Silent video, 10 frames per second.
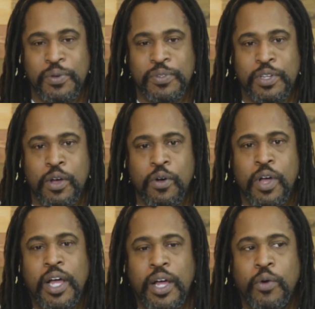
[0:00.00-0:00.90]
So
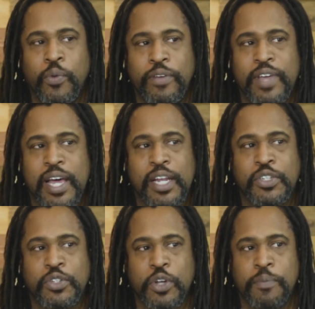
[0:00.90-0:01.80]
we've got a
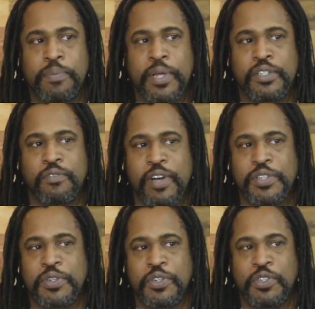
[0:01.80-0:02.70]
surplus of
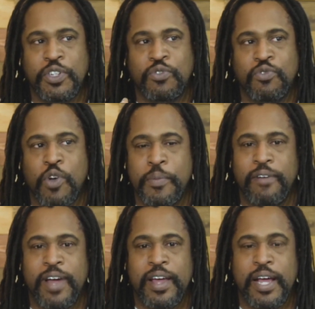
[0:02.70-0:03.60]
wrestlers just roaming
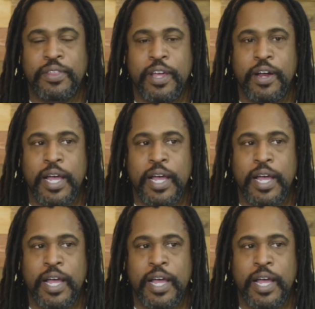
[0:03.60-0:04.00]
around out there.